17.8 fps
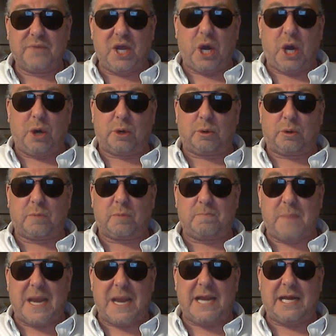the owner
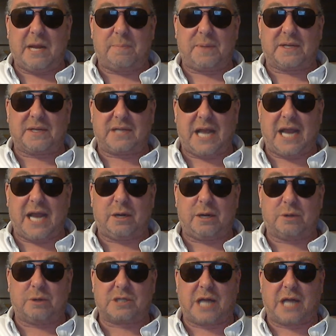of
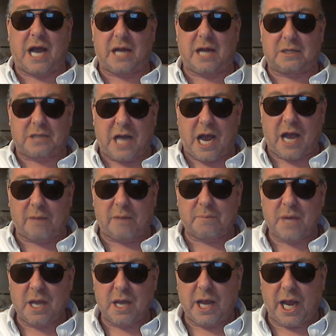
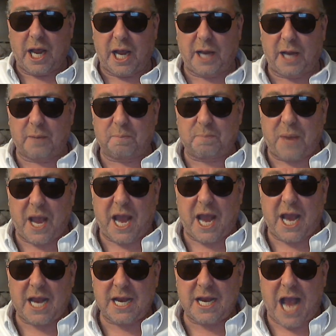MeatAndPotatoes.com and
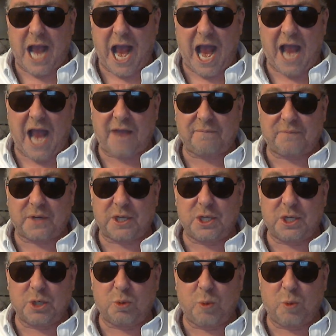
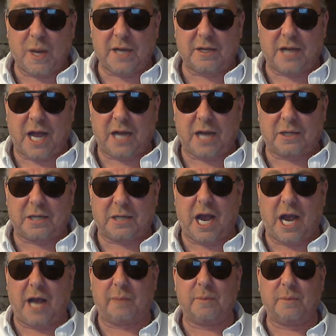
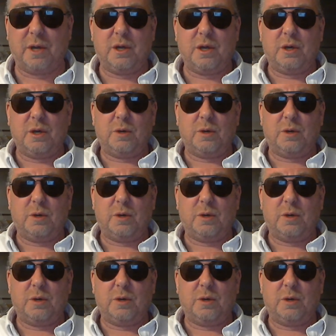PayAfterYouWin.com.